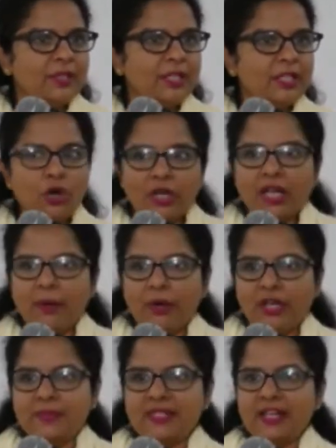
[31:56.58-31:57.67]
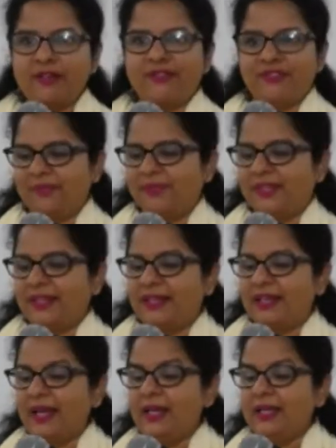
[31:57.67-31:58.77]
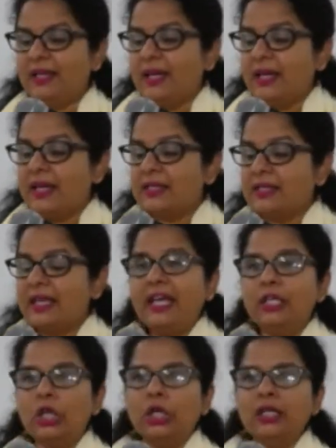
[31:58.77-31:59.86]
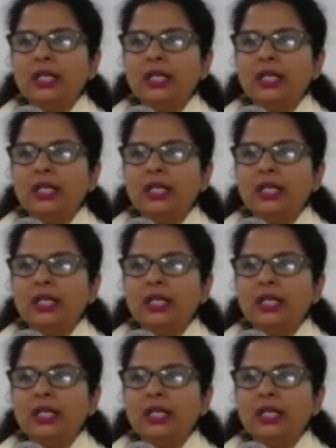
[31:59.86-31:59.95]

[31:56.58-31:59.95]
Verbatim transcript: He's talking about himself, right? He's saying, not